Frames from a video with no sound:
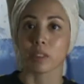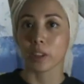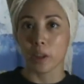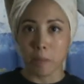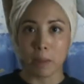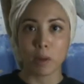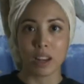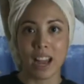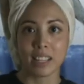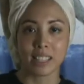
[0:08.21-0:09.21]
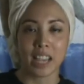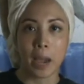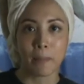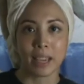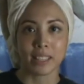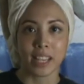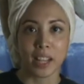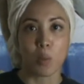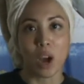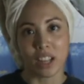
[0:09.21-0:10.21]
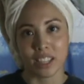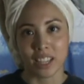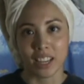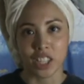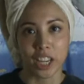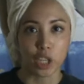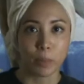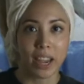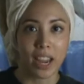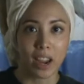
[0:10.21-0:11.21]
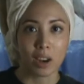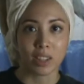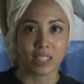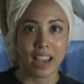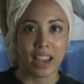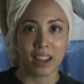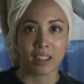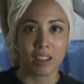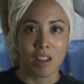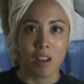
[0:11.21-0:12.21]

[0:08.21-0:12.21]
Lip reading: Do you remember last time I said I wanted to change my hairstyle?